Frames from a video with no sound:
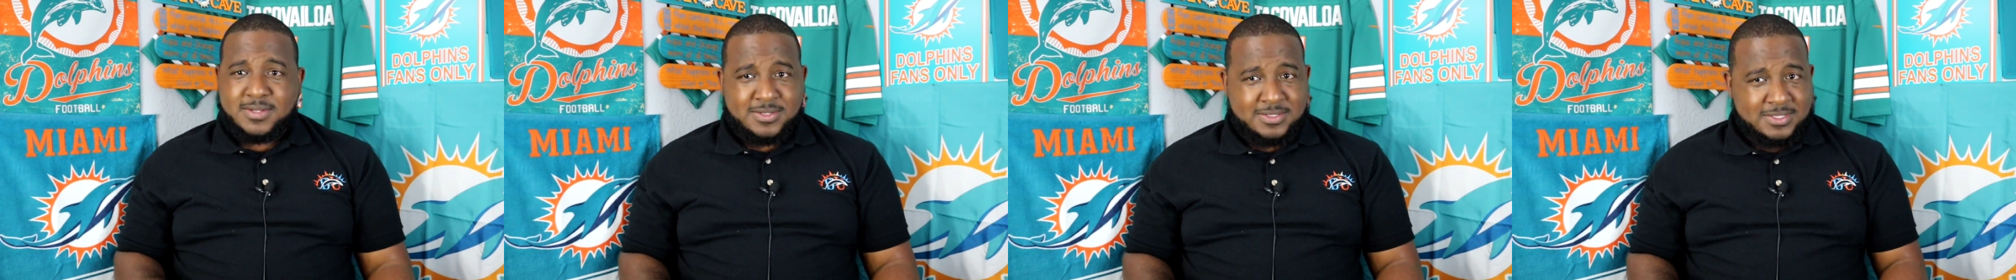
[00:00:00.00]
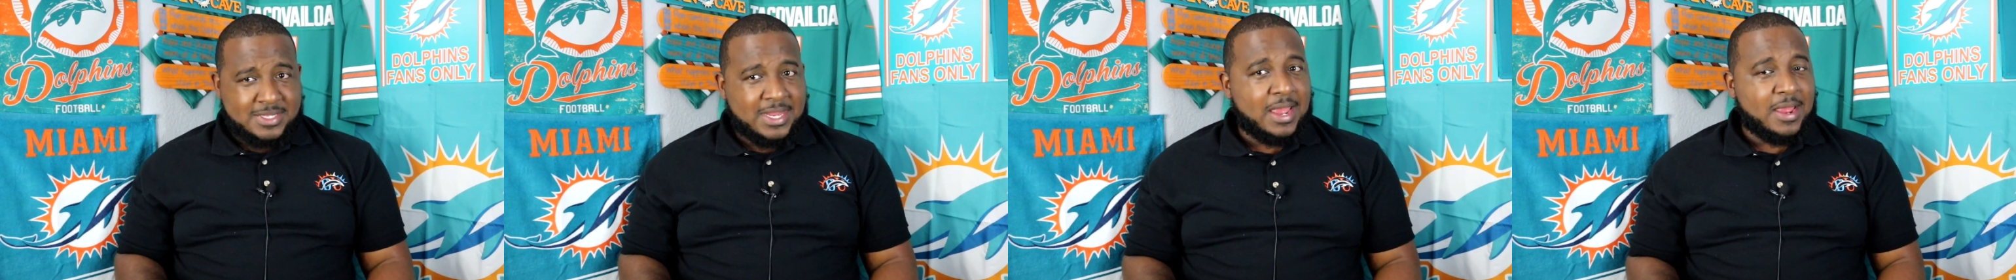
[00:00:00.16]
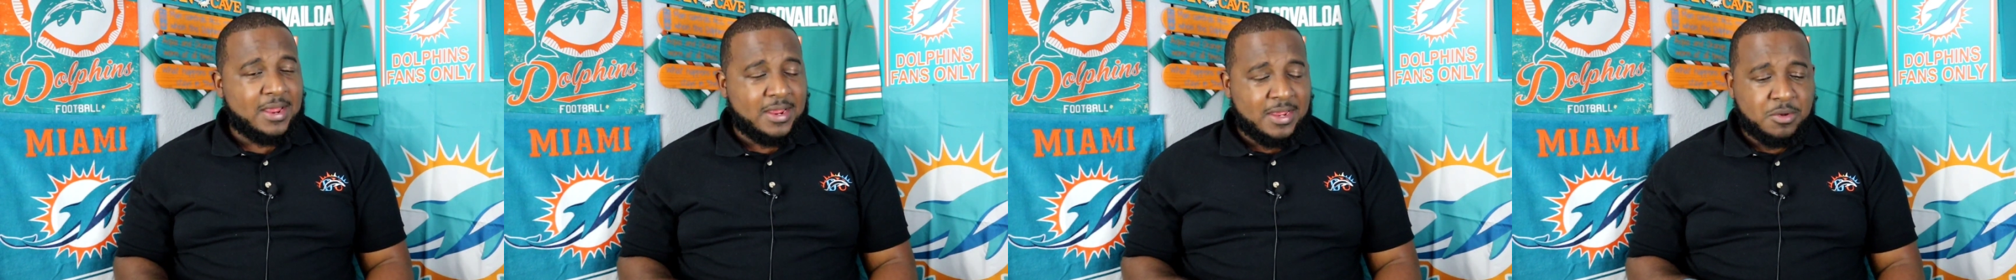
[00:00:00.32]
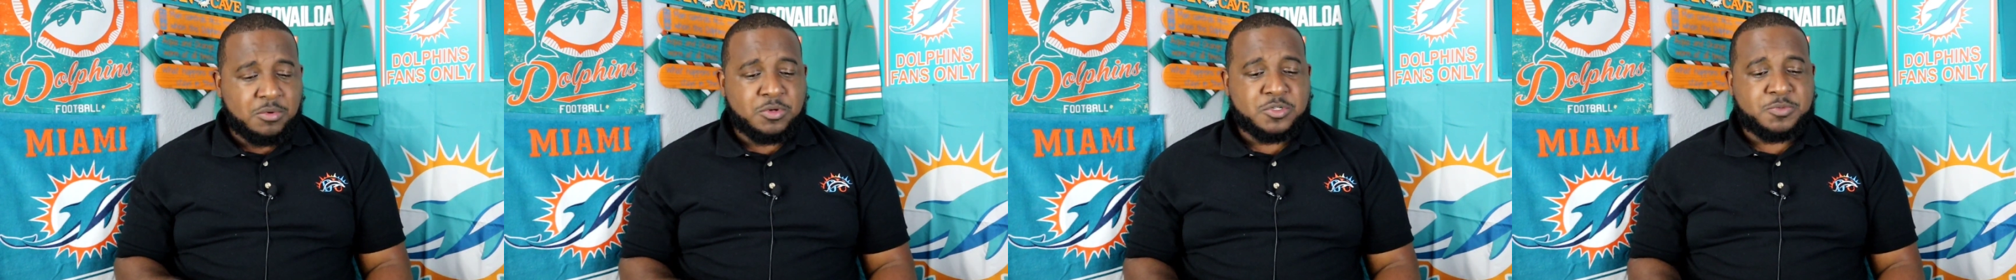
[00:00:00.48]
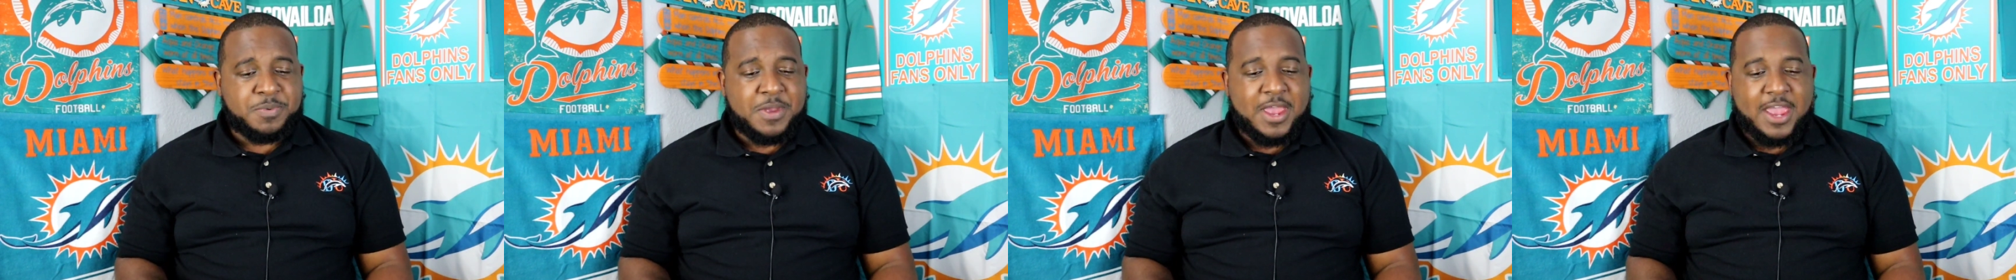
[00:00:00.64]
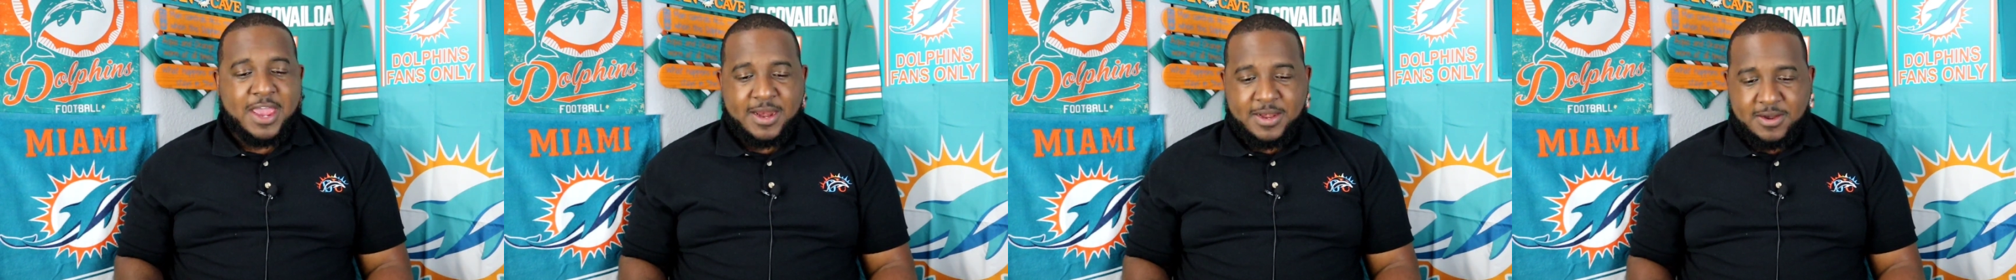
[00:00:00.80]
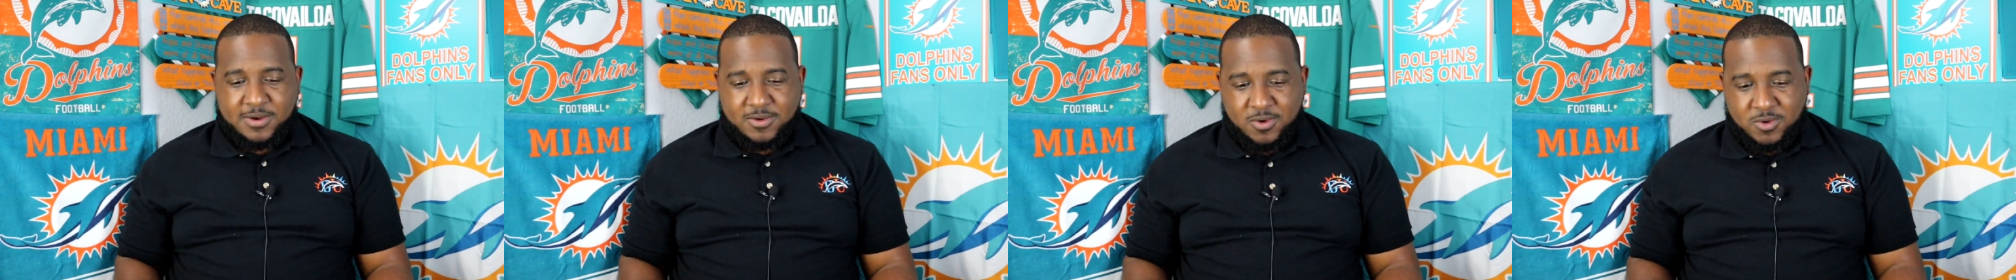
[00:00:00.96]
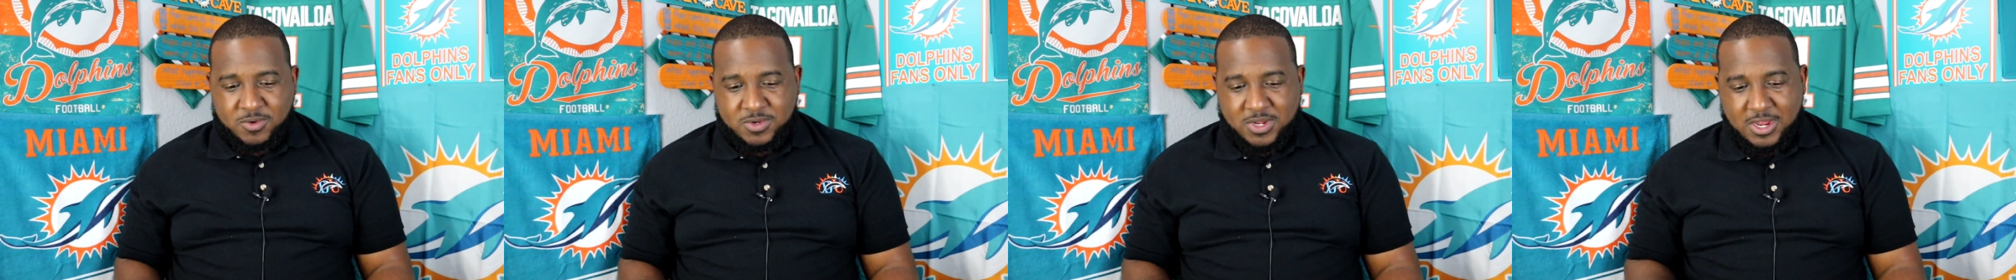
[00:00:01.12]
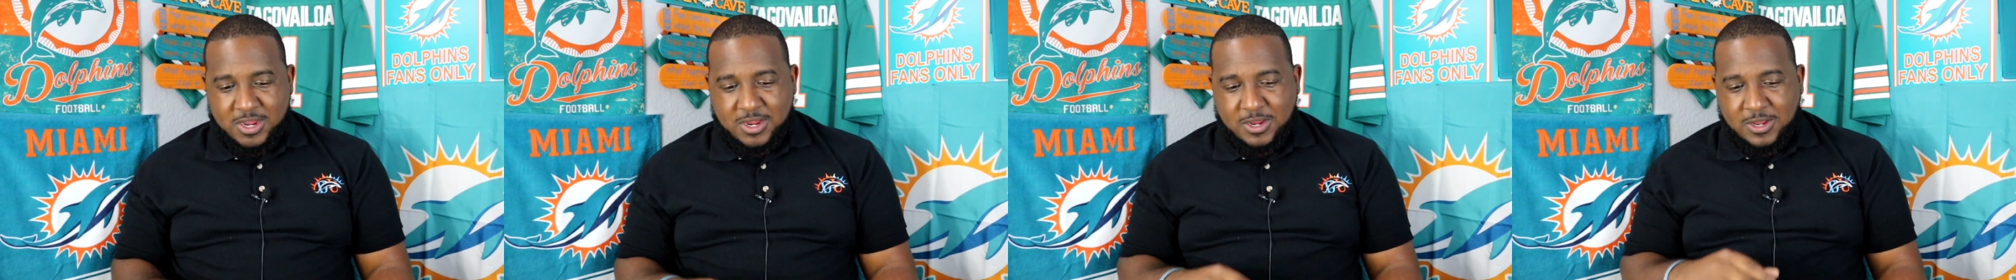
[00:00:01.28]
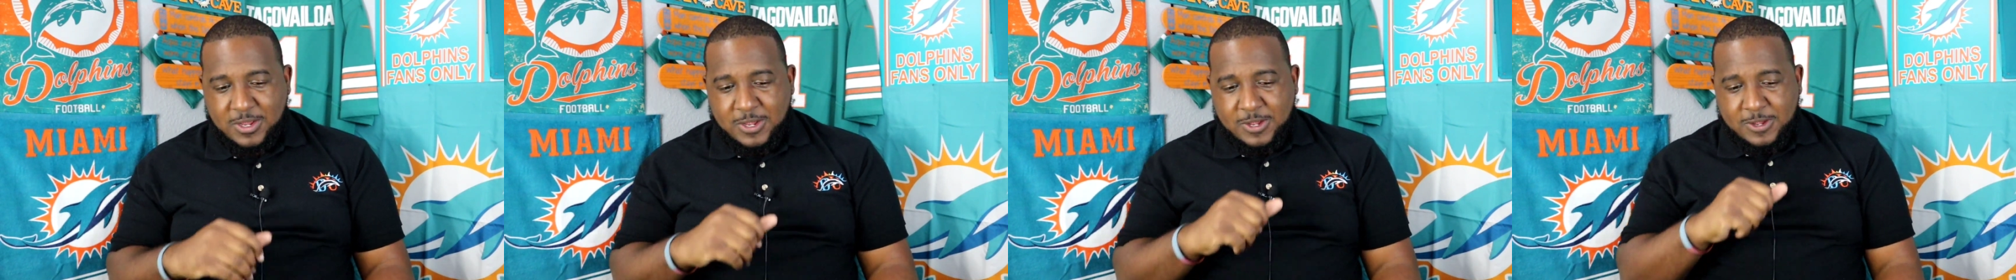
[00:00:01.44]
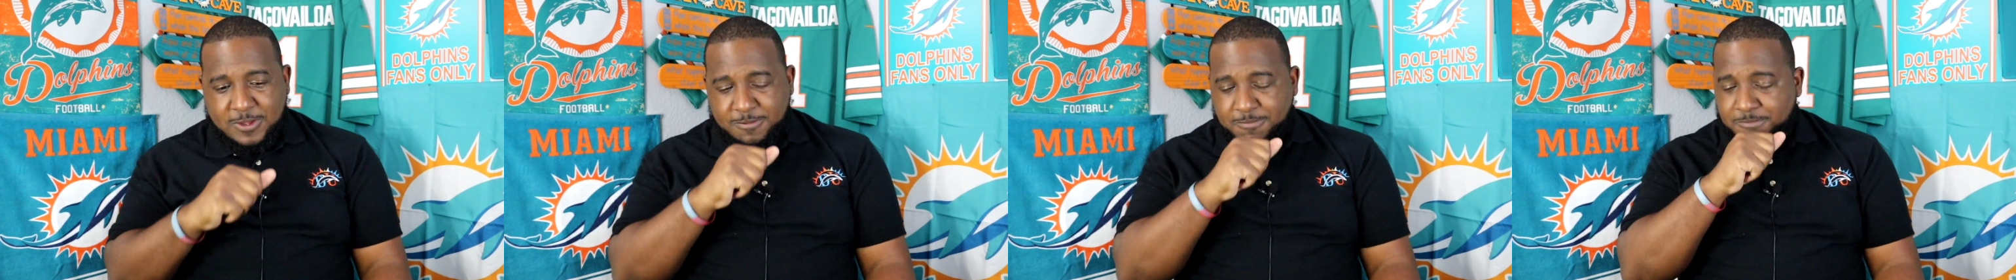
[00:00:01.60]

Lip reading: that it was bad, okay?